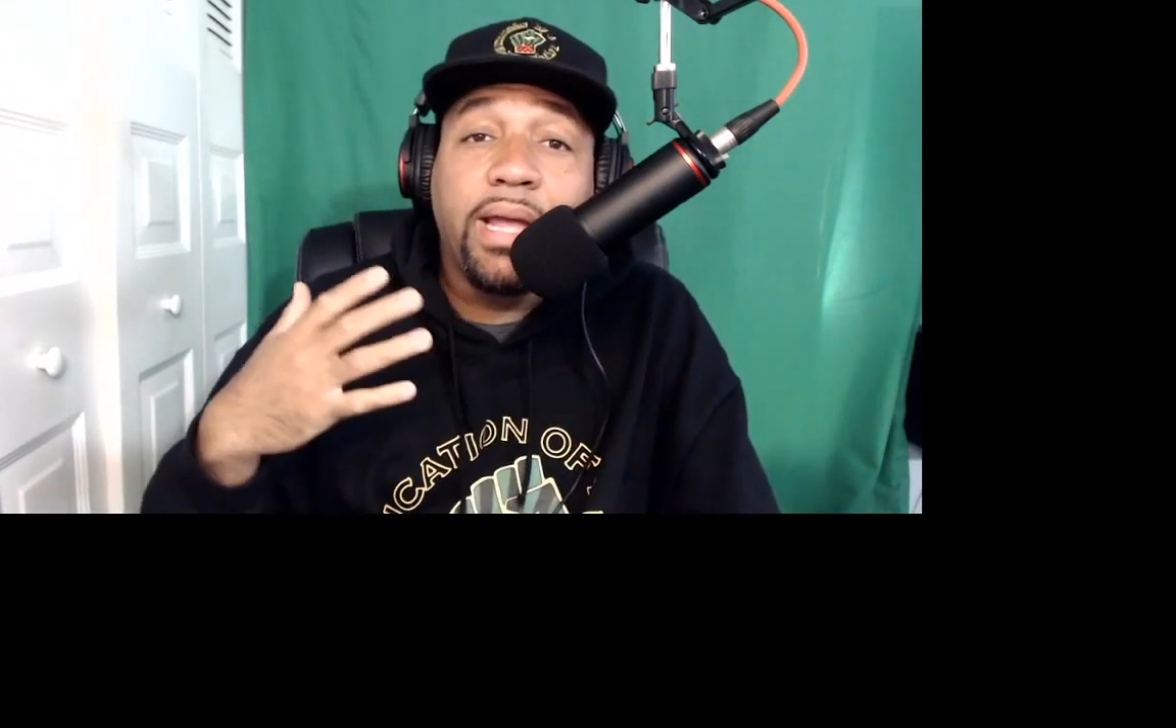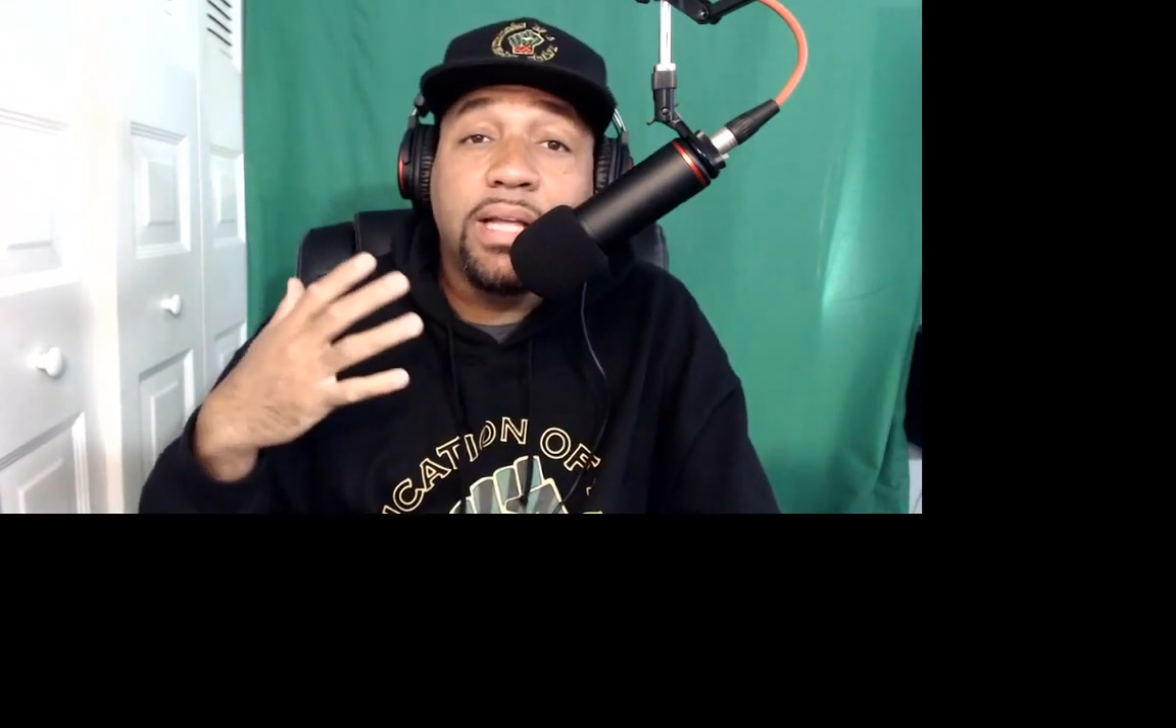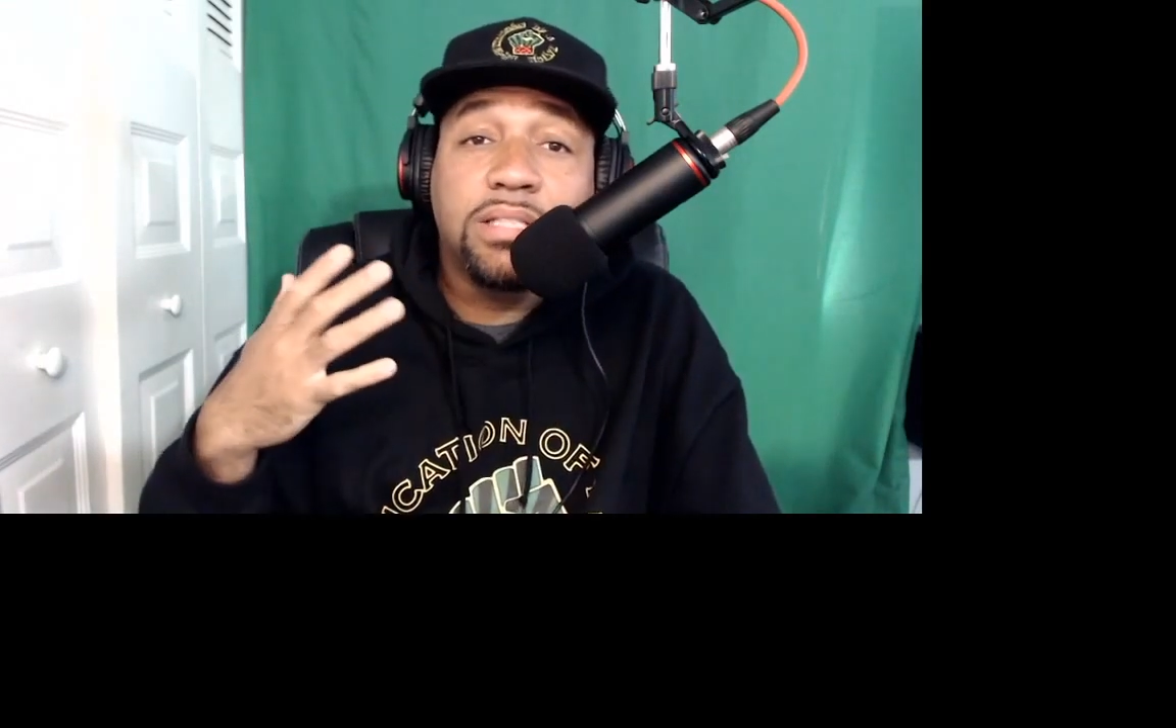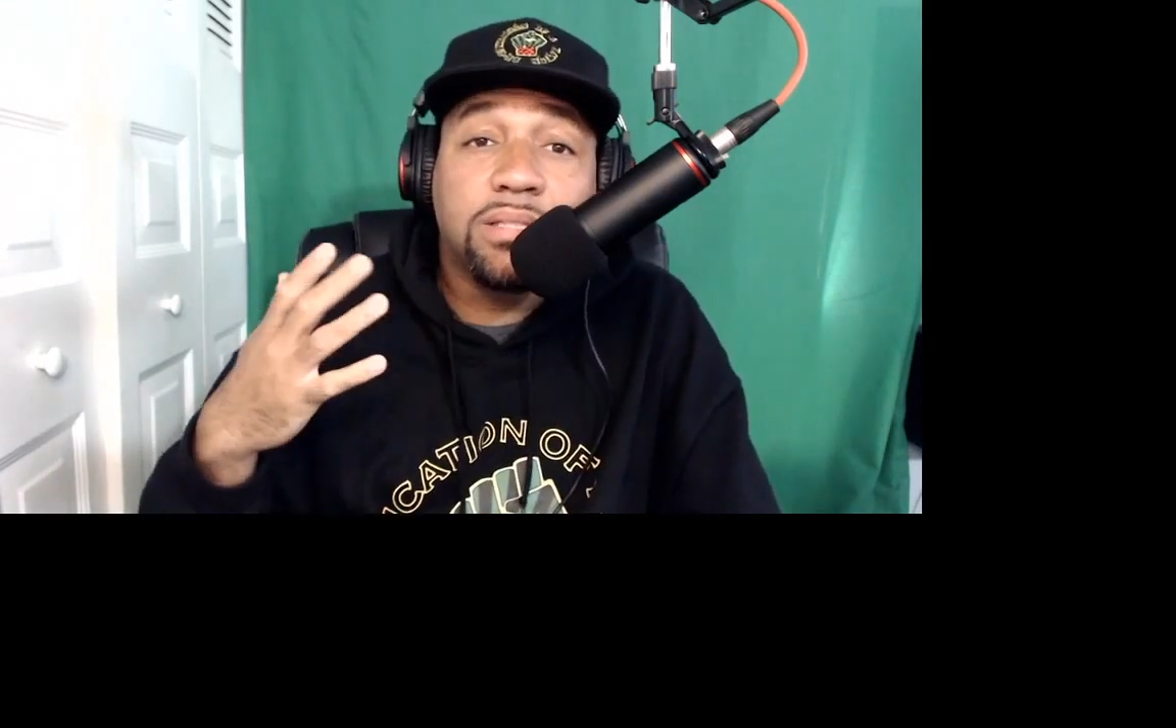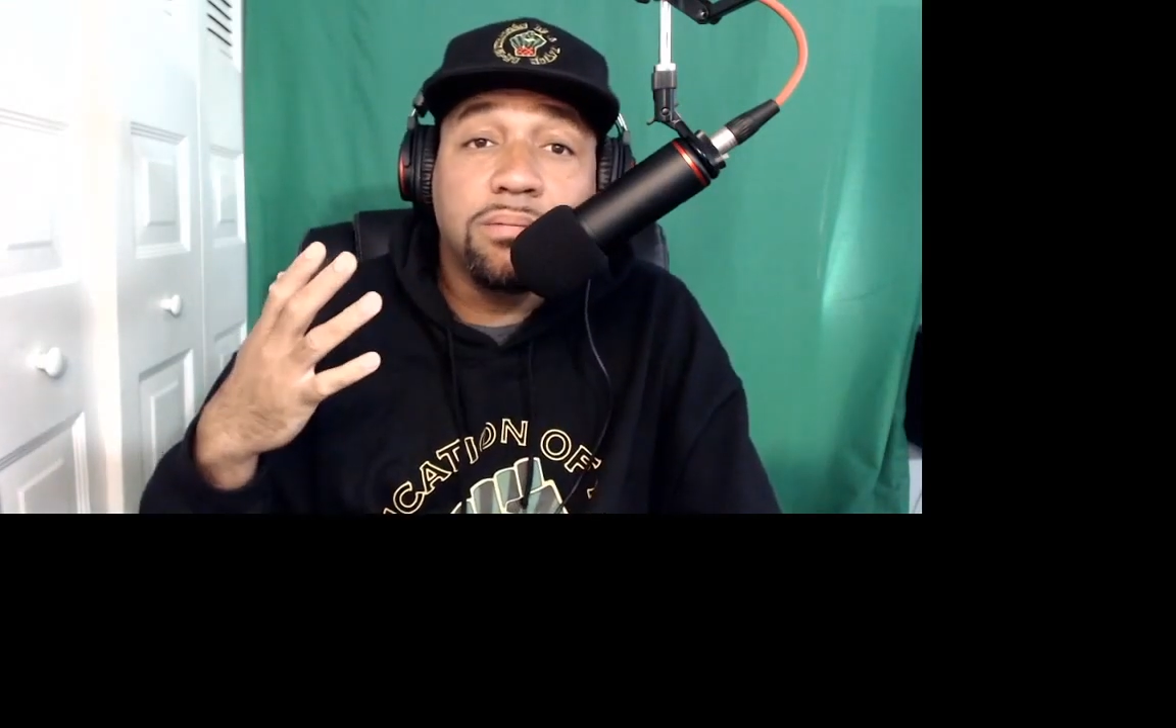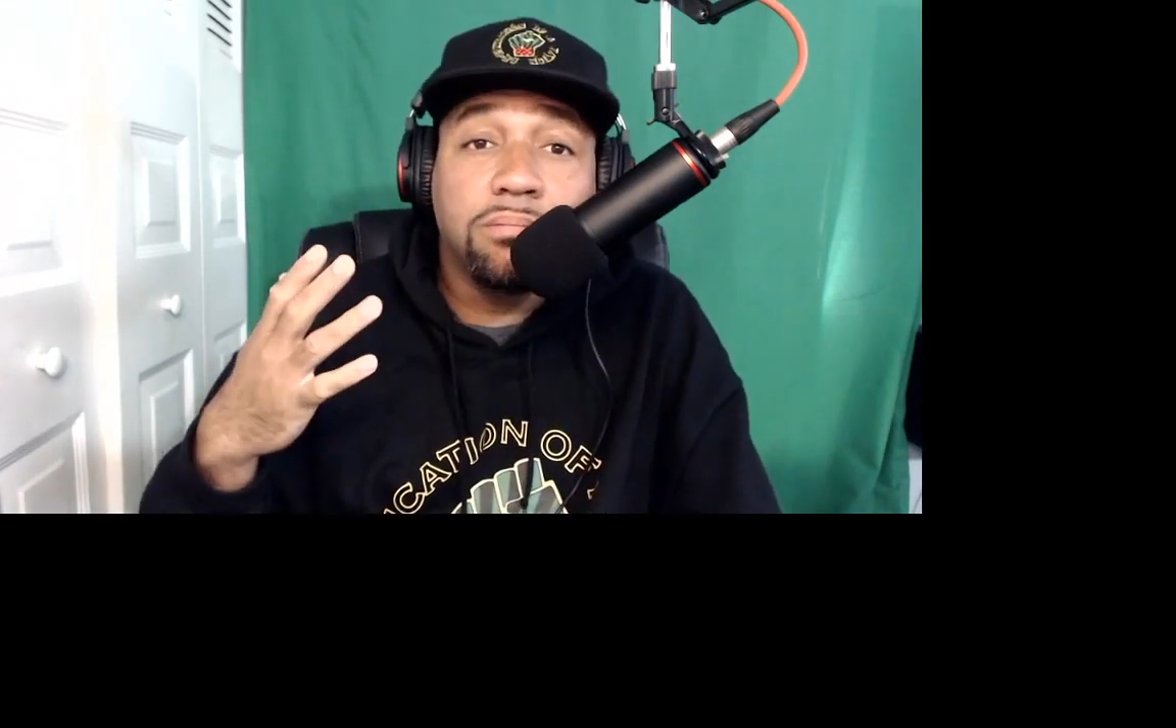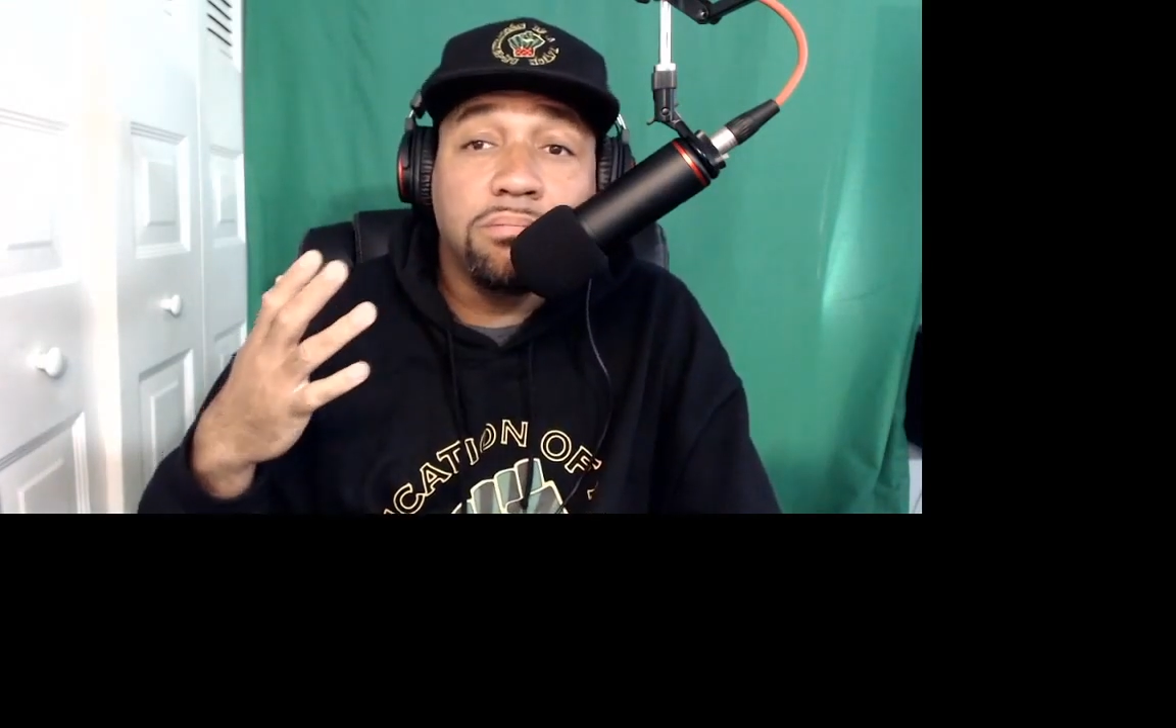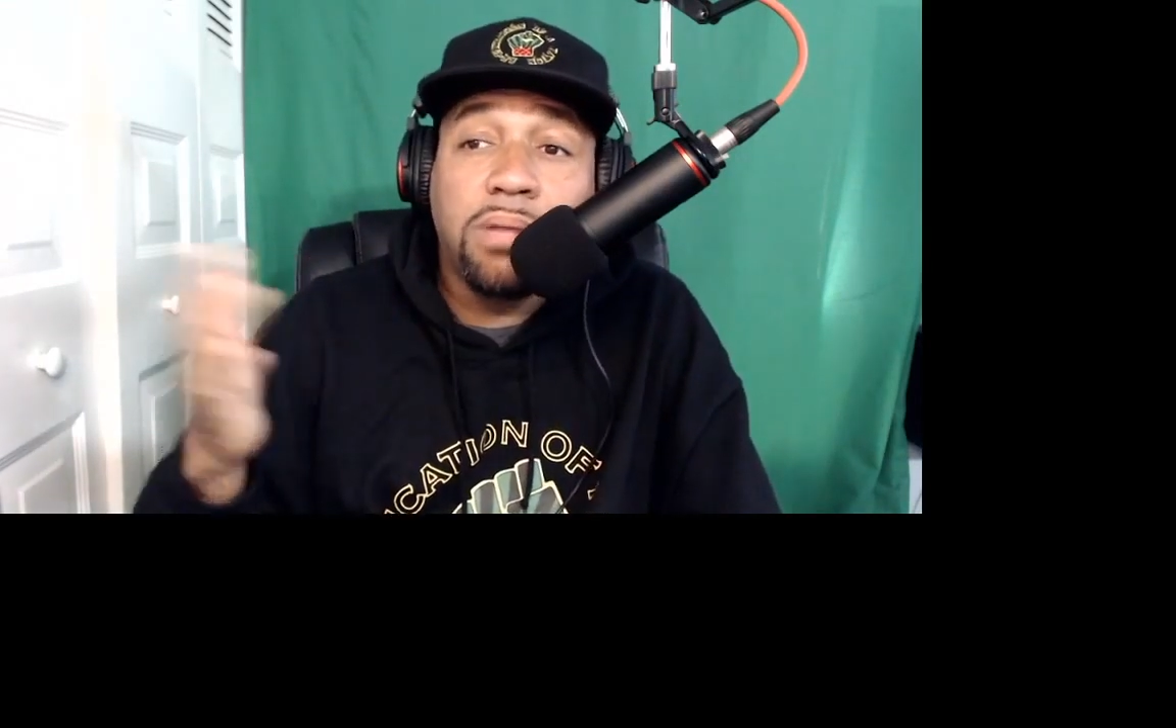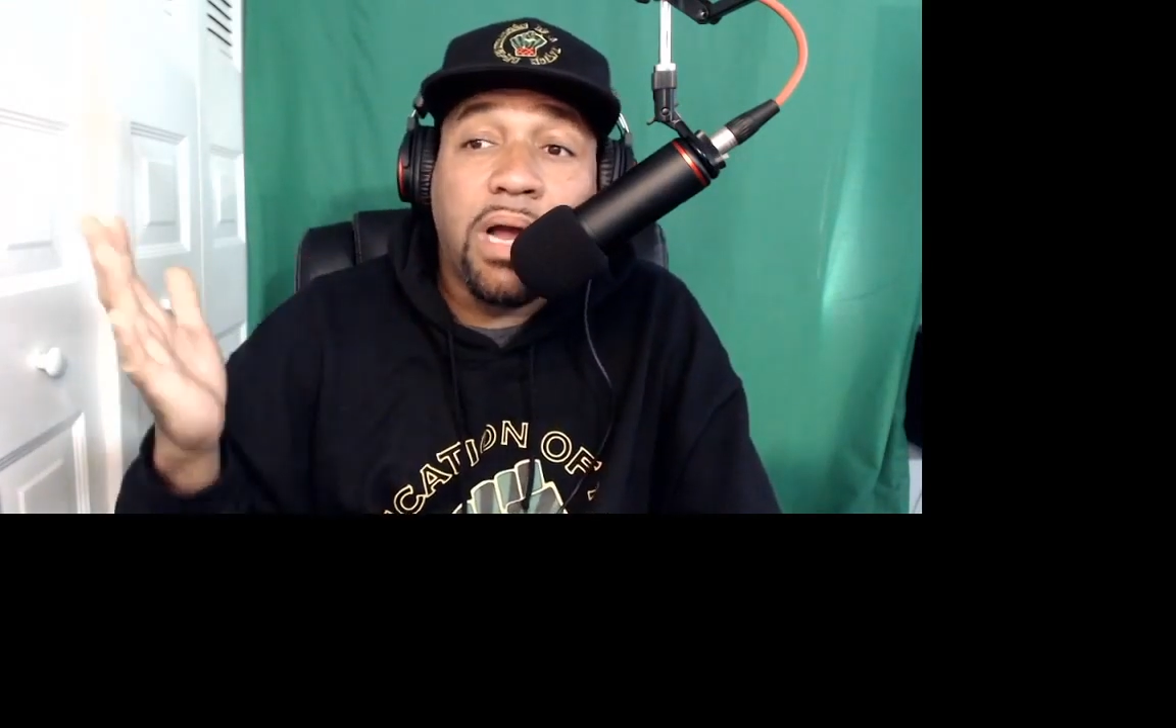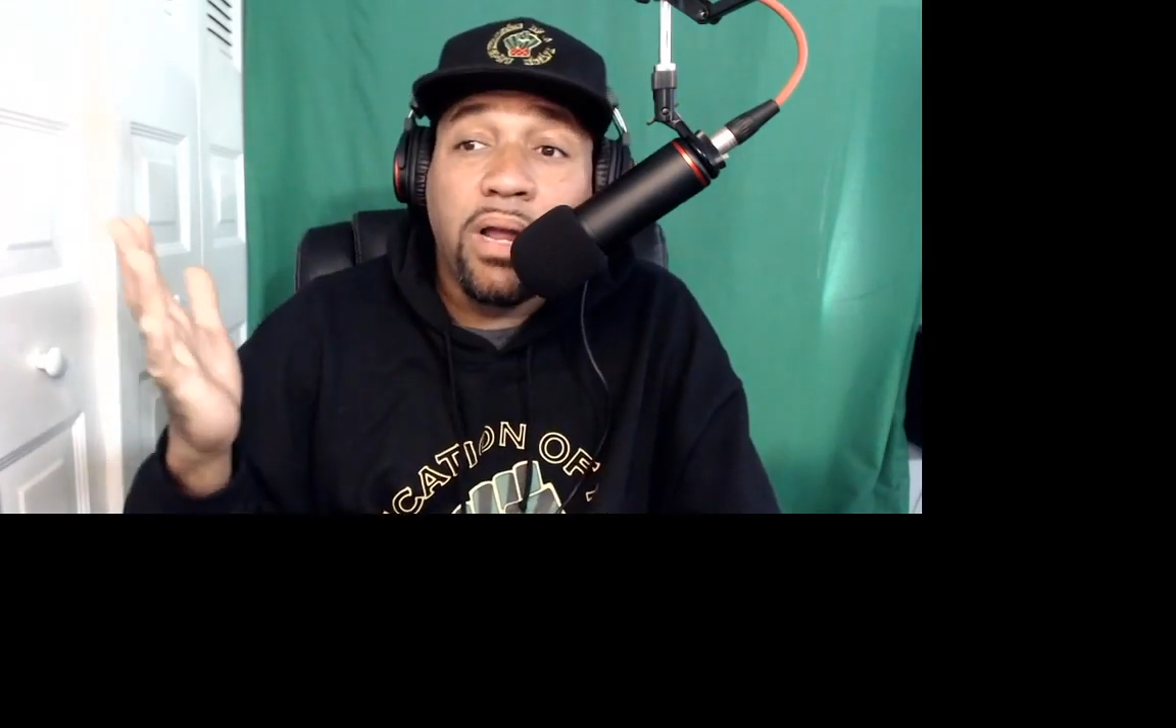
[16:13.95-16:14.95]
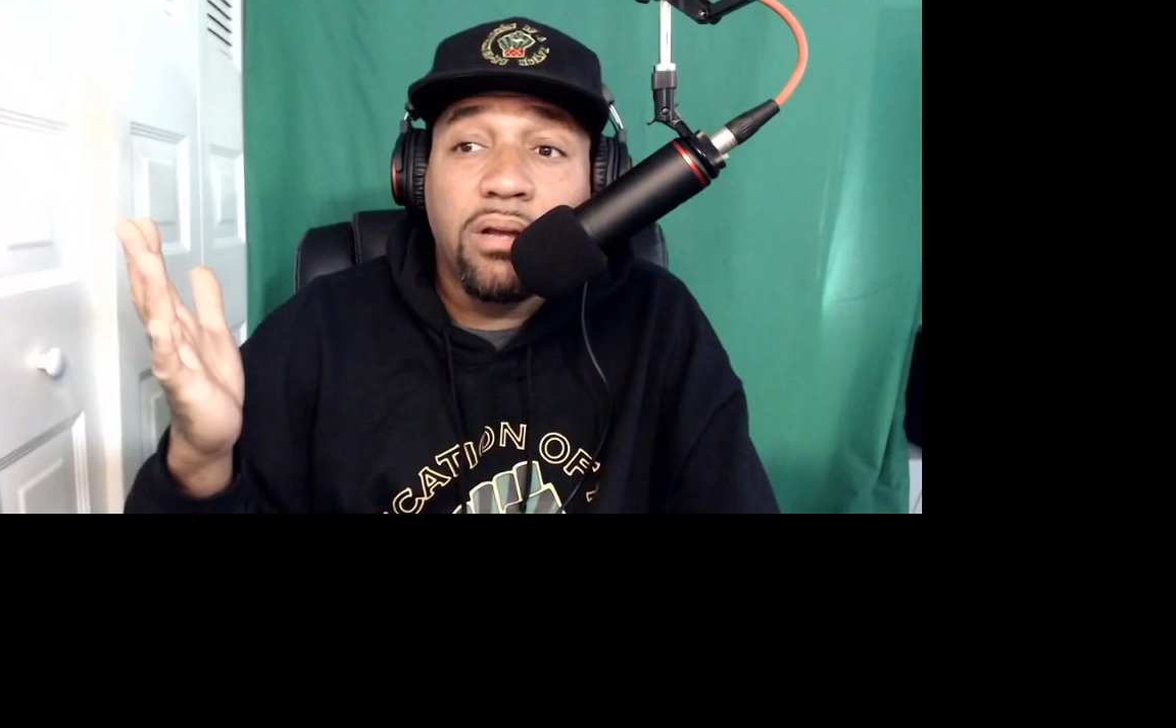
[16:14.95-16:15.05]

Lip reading: it's my